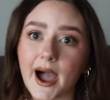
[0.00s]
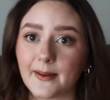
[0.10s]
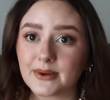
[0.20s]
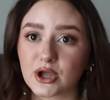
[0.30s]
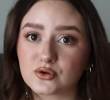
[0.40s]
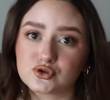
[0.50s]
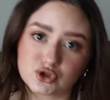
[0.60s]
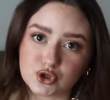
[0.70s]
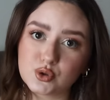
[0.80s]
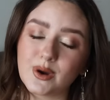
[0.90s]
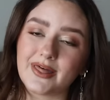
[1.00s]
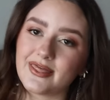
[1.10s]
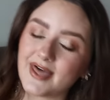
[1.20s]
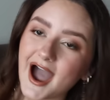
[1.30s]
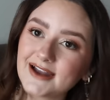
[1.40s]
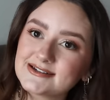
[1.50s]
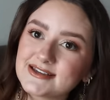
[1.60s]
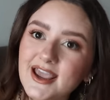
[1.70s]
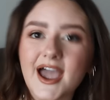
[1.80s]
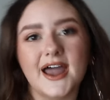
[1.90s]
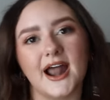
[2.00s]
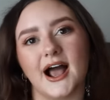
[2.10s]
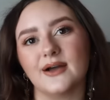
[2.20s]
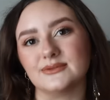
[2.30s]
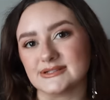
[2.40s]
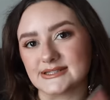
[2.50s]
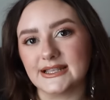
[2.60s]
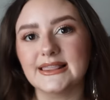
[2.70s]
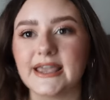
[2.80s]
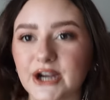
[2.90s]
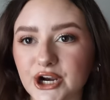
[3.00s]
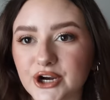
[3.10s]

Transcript: I'm gonna go do that and I will see you later.